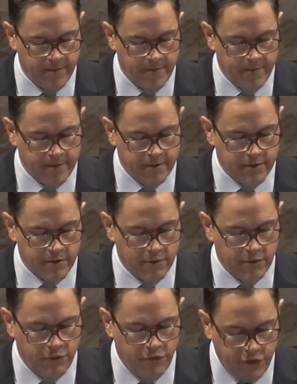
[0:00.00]
filled with
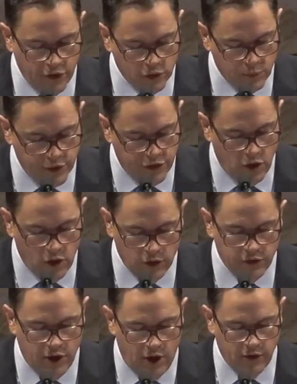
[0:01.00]
all knowledge, and
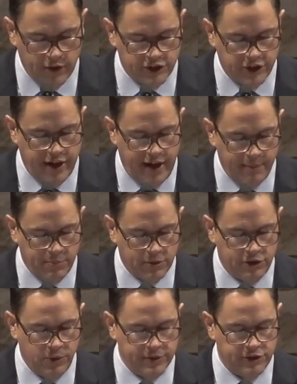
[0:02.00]
able to instruct
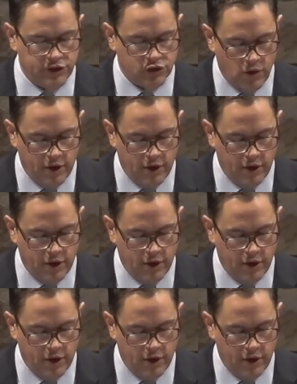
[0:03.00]
one another.